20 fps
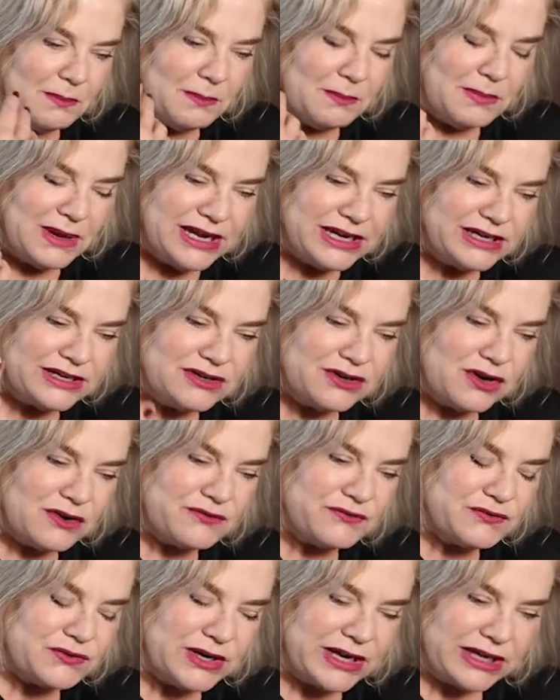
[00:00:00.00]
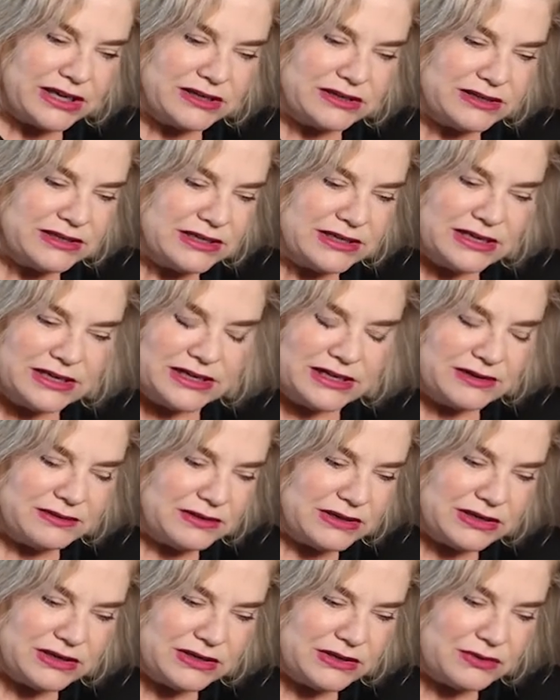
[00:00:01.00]
make an offering,
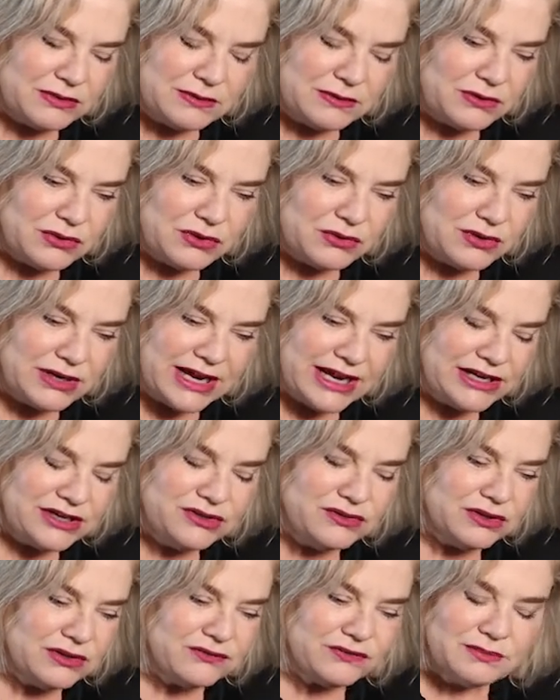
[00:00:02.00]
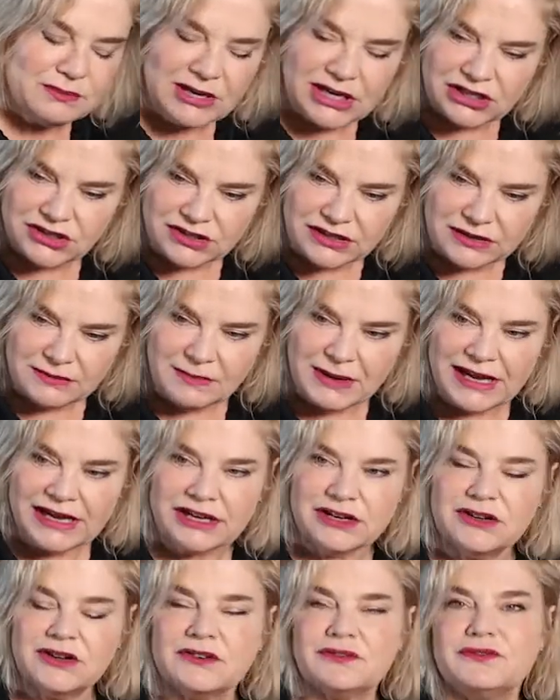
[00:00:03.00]
create new information and
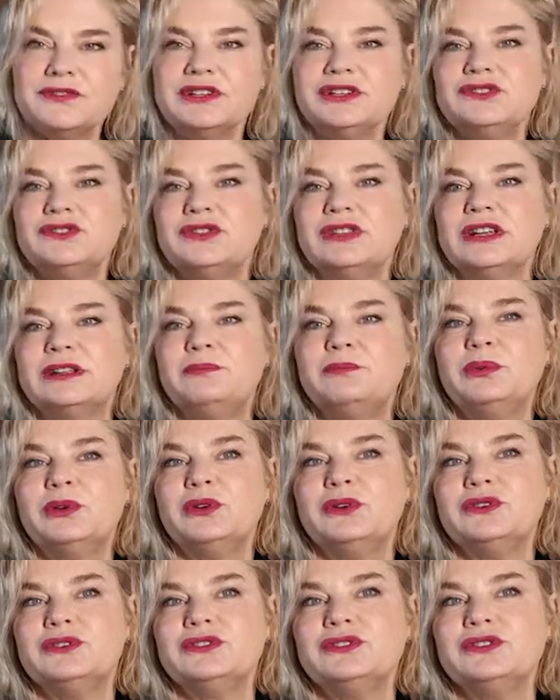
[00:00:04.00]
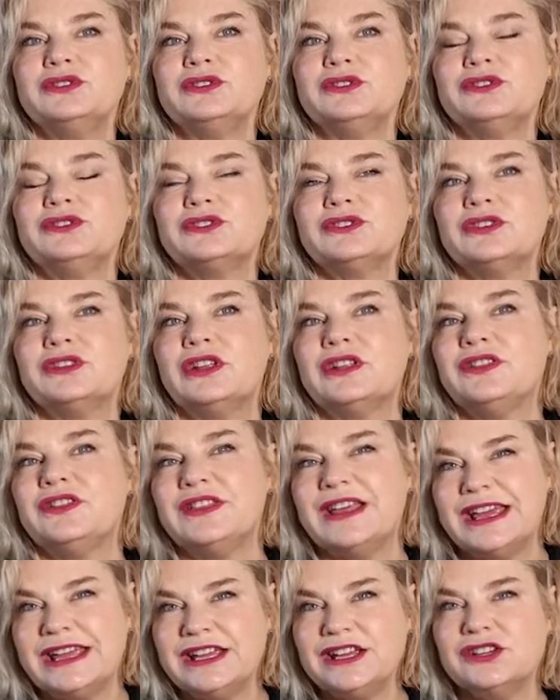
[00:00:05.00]
make an offering to that person so that
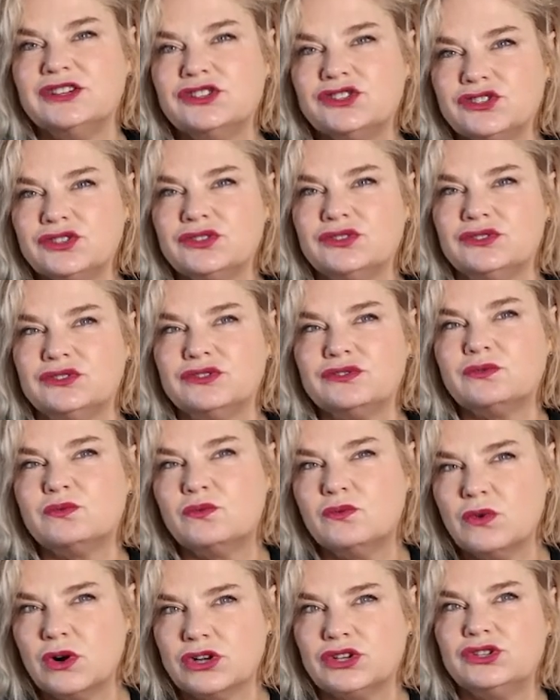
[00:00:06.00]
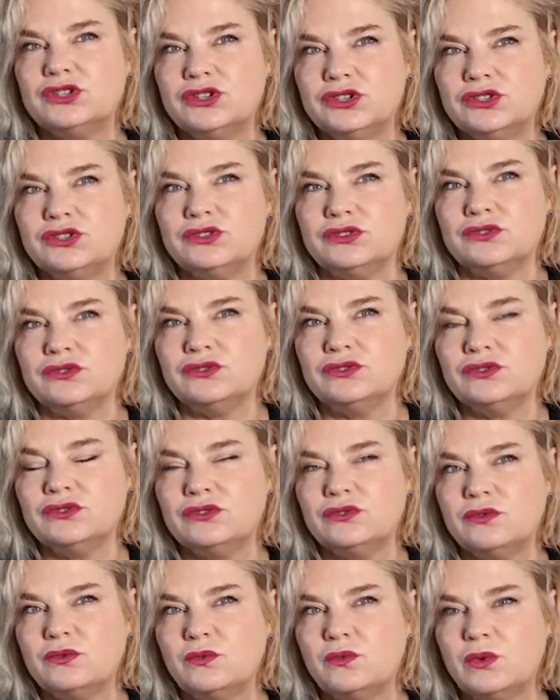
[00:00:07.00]
they can choose what to do
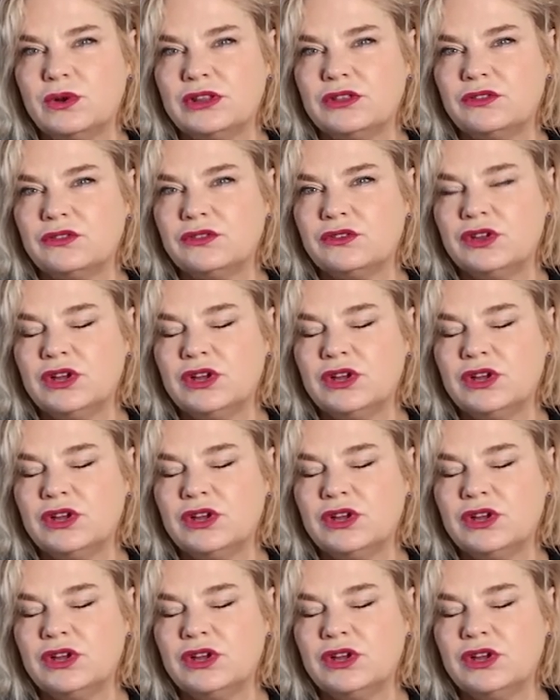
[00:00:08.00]
with